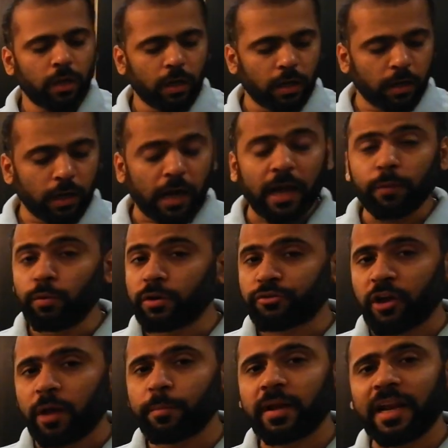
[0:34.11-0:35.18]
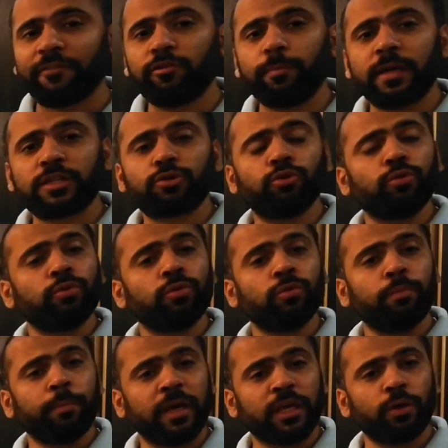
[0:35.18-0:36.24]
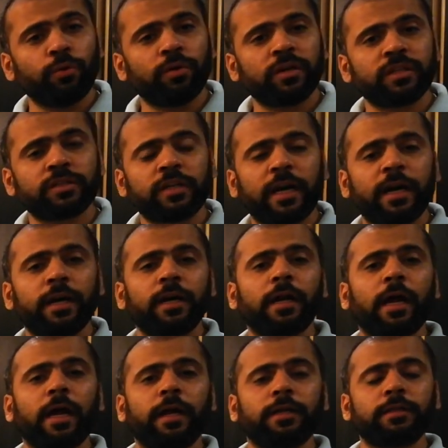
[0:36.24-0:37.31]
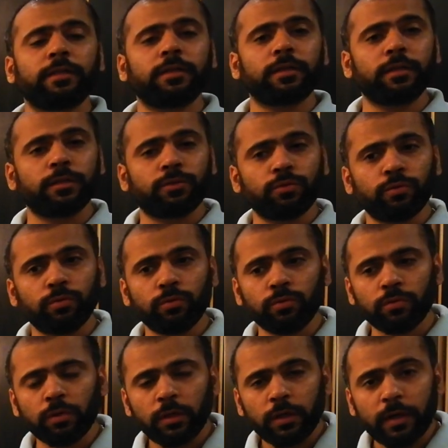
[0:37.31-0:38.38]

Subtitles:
I will try my level best to make you understand and to